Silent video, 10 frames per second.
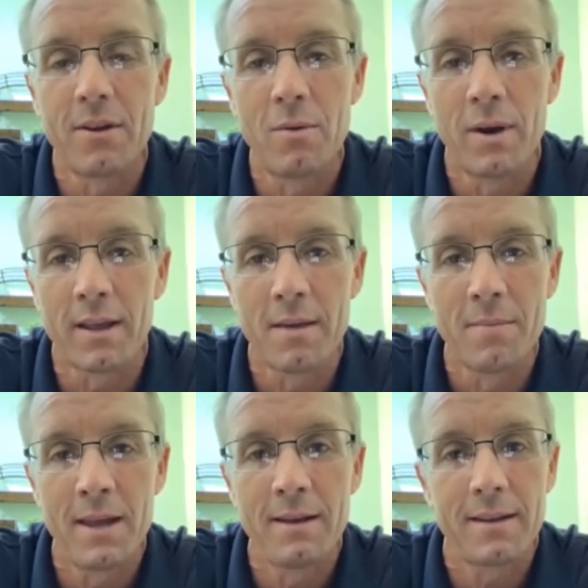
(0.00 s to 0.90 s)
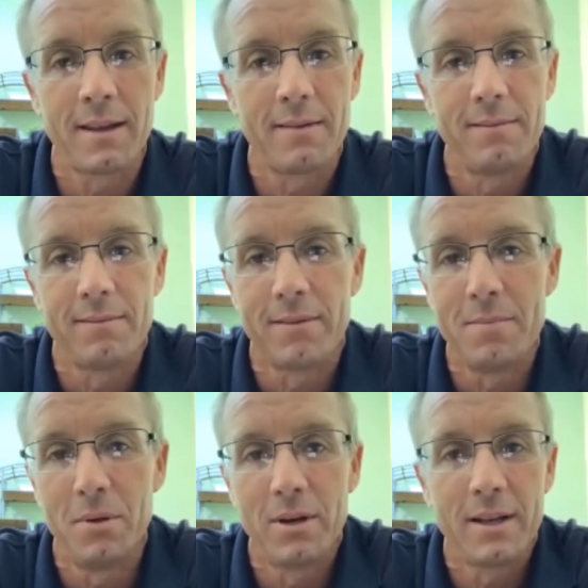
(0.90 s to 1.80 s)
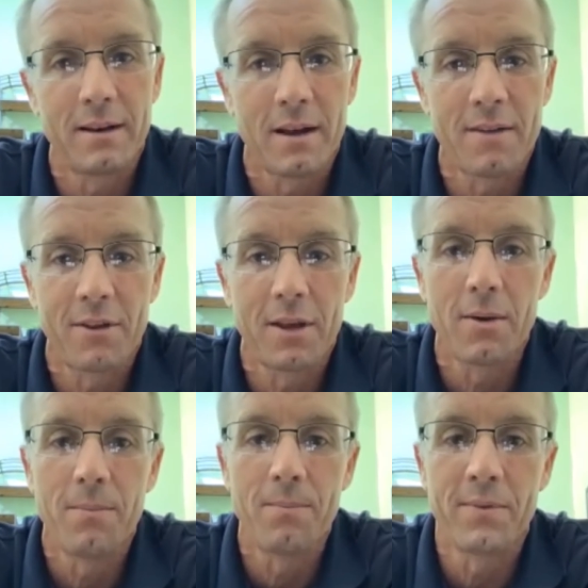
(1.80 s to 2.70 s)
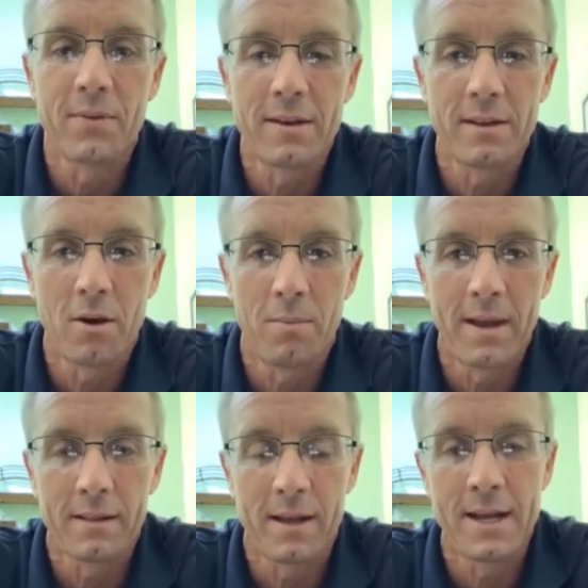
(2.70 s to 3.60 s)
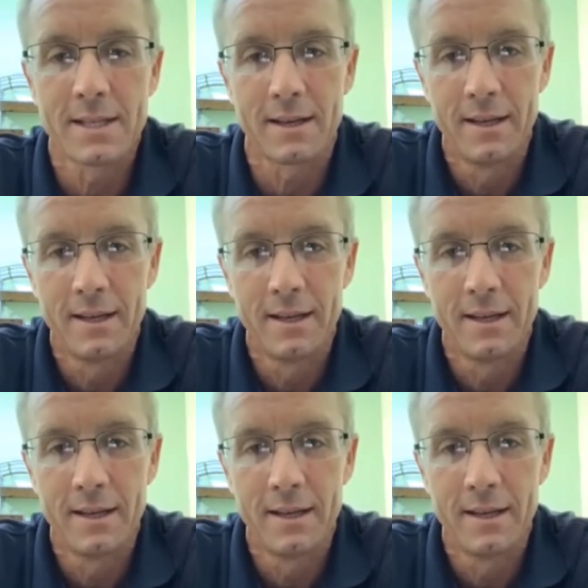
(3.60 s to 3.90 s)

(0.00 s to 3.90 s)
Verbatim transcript: you want to come in, get rebooted, and off you go. And so I tell my clients that,